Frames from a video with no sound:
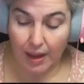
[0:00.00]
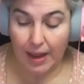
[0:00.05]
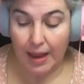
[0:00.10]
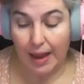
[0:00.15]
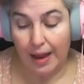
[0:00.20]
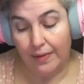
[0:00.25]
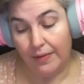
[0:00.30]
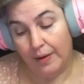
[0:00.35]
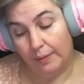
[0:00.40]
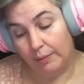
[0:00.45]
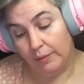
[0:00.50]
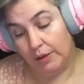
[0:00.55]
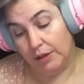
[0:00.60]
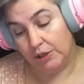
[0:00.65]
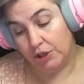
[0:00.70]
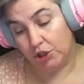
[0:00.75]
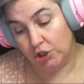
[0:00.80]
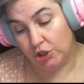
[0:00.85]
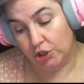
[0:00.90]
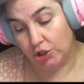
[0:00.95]
And then I'm going to
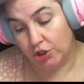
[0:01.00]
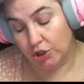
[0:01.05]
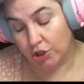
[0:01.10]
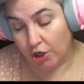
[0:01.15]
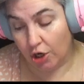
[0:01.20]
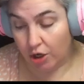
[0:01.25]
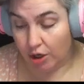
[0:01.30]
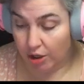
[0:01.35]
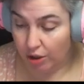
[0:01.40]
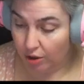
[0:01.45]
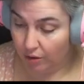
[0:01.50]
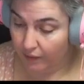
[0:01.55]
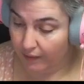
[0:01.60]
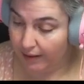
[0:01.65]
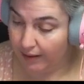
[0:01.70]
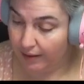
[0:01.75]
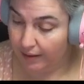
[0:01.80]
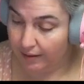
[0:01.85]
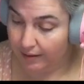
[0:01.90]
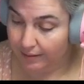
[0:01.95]
darken over
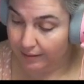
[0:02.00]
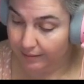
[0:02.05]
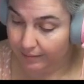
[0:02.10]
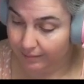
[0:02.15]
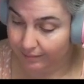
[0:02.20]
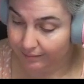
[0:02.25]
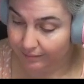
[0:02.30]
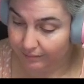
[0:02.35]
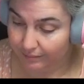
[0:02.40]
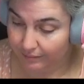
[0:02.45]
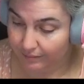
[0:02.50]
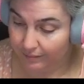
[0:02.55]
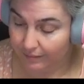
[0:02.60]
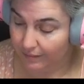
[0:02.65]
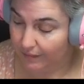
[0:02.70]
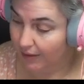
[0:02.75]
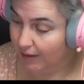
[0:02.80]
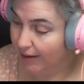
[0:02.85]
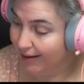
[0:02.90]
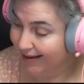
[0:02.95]
here.
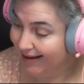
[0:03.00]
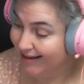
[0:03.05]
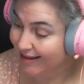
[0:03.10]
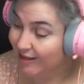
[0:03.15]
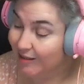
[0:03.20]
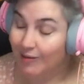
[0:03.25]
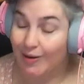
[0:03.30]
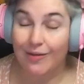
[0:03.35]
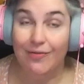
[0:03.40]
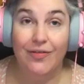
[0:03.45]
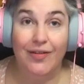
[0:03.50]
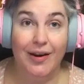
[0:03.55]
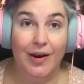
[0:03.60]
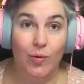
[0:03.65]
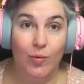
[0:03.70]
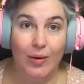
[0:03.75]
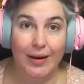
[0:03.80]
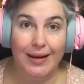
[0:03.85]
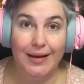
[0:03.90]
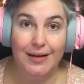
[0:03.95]
So I figure
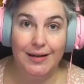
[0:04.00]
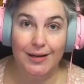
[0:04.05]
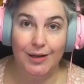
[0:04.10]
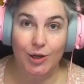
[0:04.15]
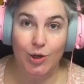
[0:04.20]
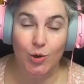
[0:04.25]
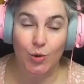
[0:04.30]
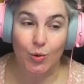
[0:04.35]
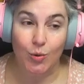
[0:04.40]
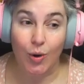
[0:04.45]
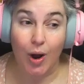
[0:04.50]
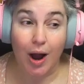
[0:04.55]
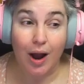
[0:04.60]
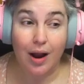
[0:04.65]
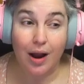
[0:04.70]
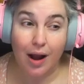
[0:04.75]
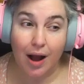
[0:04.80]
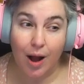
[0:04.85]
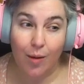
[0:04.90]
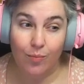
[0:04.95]
we can do a
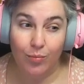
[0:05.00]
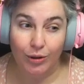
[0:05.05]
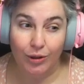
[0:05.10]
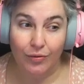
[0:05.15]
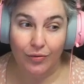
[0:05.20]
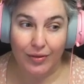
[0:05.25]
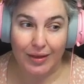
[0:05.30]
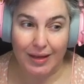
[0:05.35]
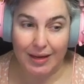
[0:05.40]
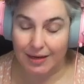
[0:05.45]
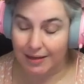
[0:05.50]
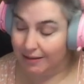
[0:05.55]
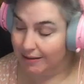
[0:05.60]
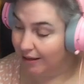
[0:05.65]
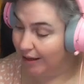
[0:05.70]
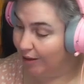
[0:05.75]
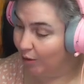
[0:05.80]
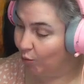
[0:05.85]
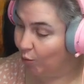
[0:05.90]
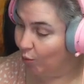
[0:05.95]
couple of things
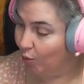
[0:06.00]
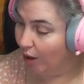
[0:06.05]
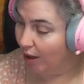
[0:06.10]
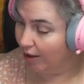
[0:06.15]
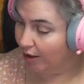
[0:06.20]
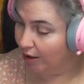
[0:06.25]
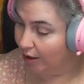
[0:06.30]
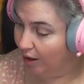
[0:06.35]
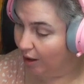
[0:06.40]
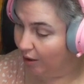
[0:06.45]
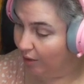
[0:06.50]
in one go.